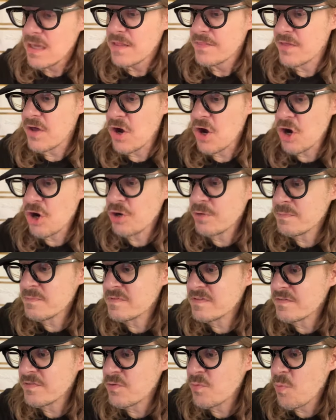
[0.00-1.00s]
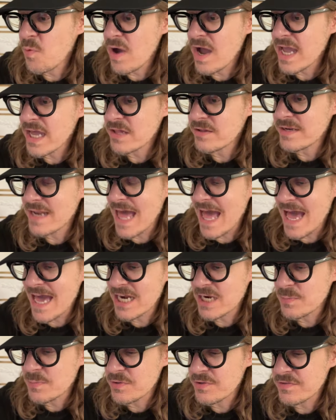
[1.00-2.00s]
The homes of the wild
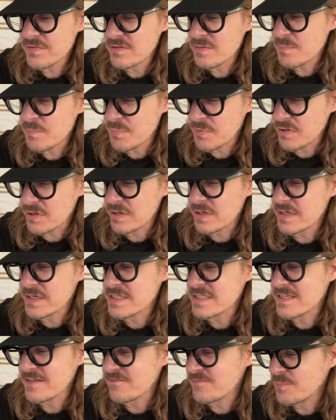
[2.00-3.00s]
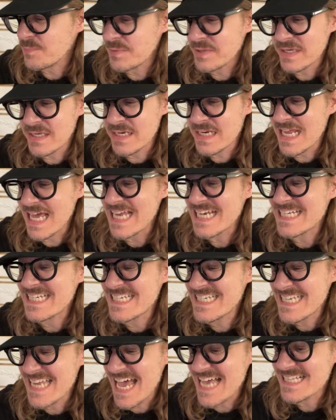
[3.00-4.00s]
animals and birds have been
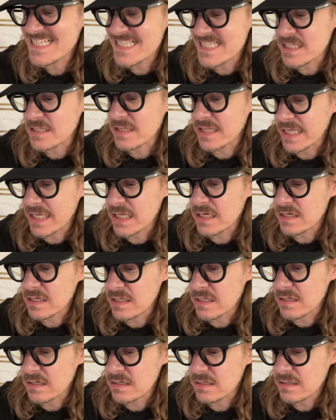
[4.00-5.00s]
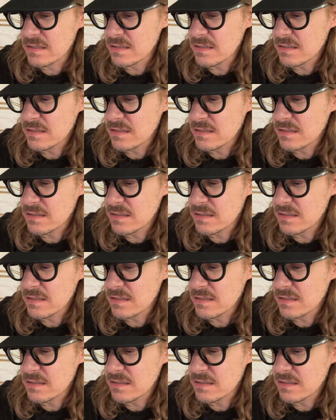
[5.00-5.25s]
desolated.